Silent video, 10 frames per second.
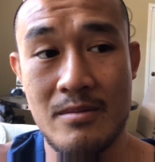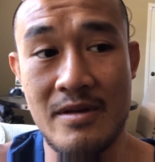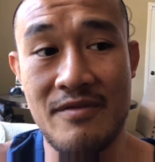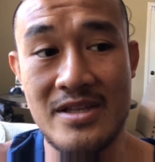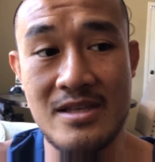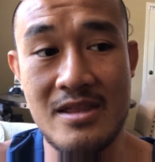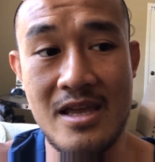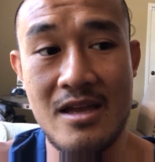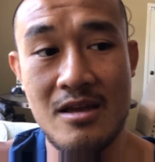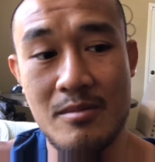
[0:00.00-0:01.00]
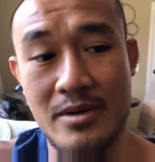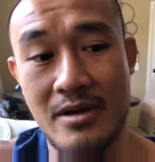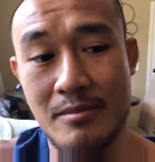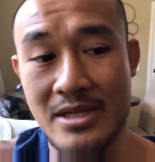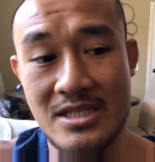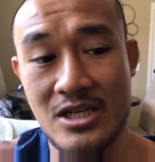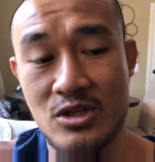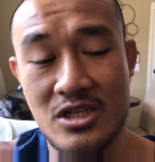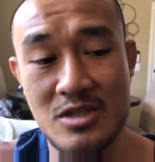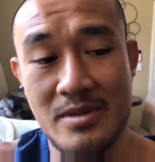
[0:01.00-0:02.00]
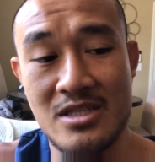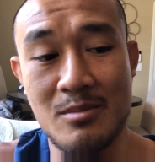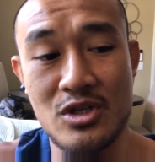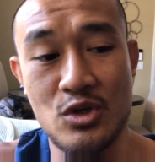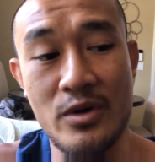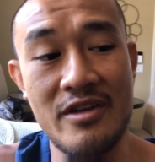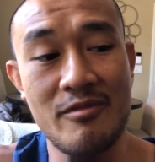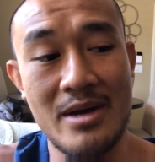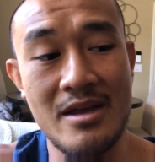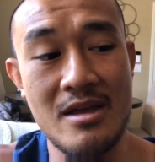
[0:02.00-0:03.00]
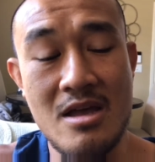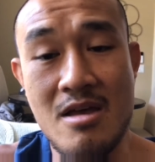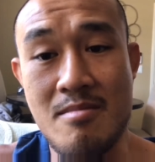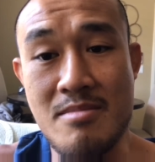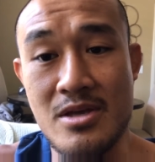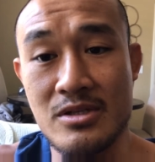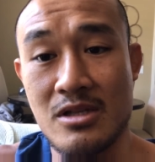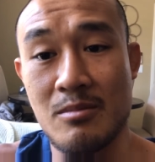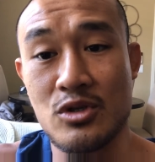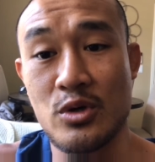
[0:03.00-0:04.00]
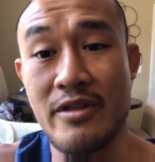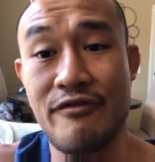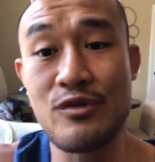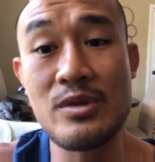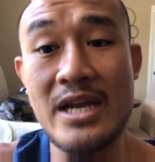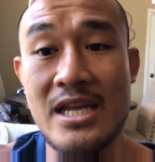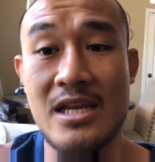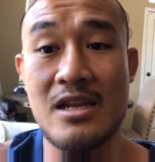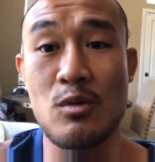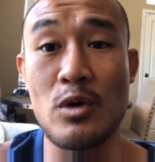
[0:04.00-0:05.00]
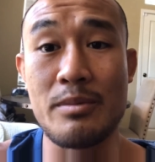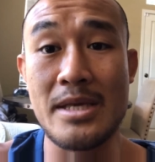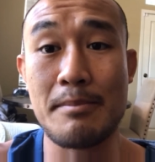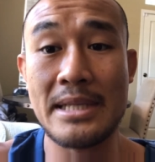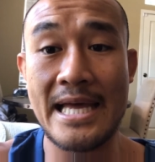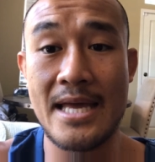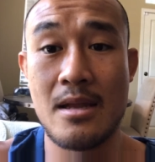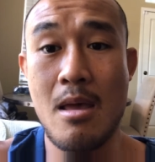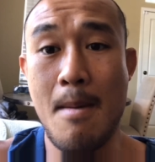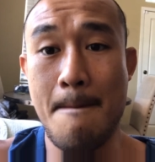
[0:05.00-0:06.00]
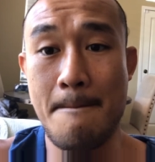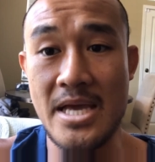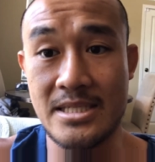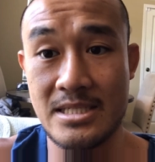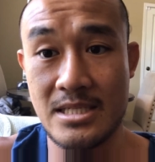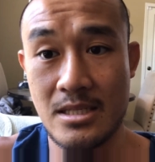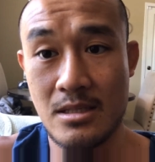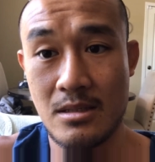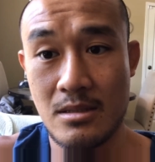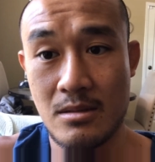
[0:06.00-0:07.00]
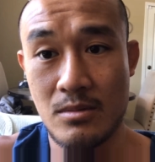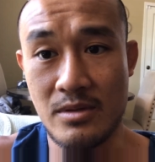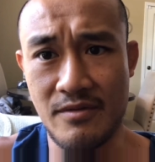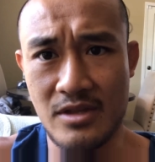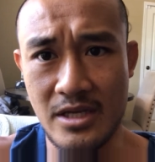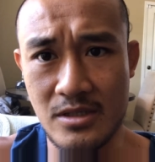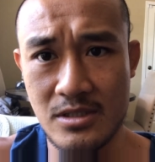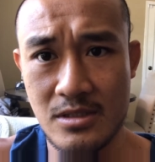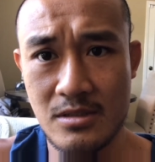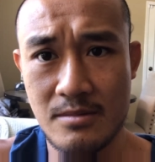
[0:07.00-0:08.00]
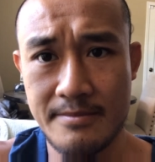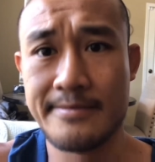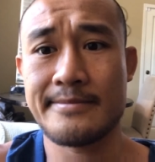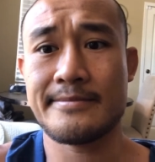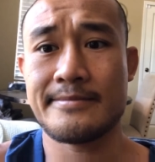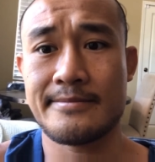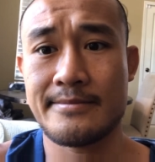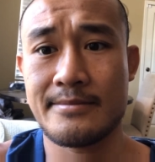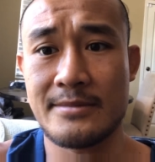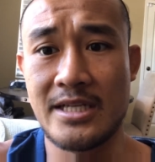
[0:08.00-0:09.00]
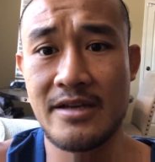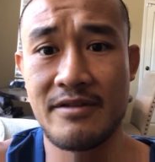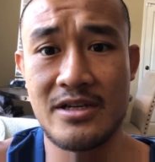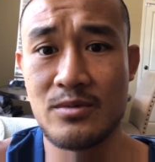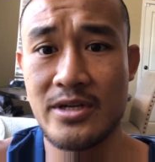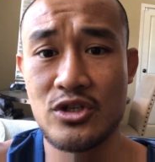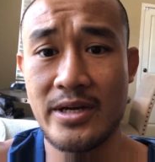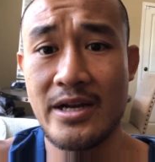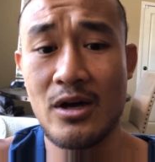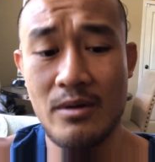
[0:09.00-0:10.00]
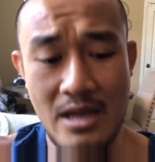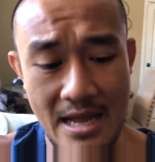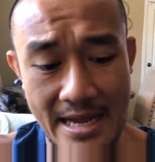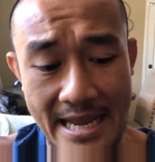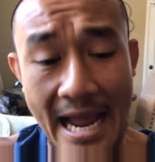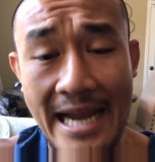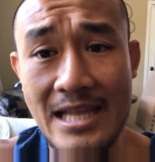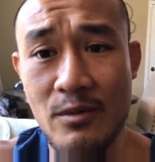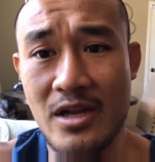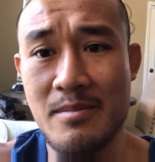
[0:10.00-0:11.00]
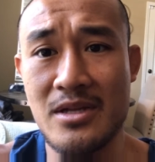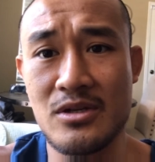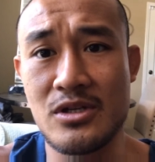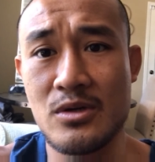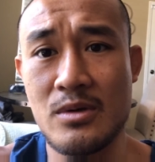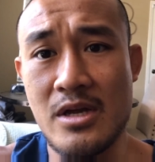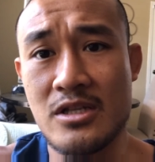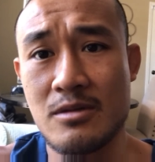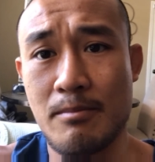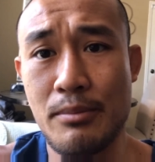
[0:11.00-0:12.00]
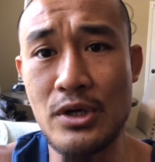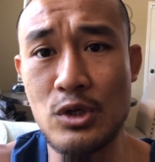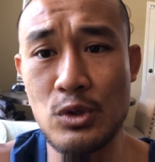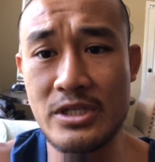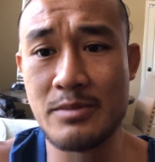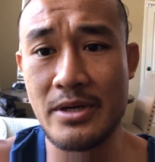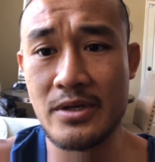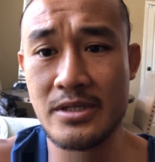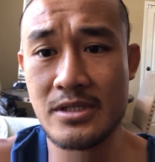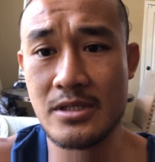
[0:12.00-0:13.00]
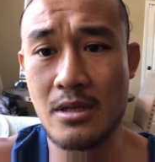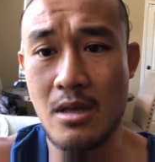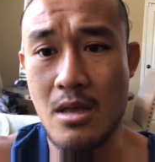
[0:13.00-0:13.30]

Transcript: if that's a thing, but plant centric just means the majority of my meals and the majority of the food that I eat will be plant based with everything else. If you guys to try it out, I highly recommend you do. It's a pretty cool experience.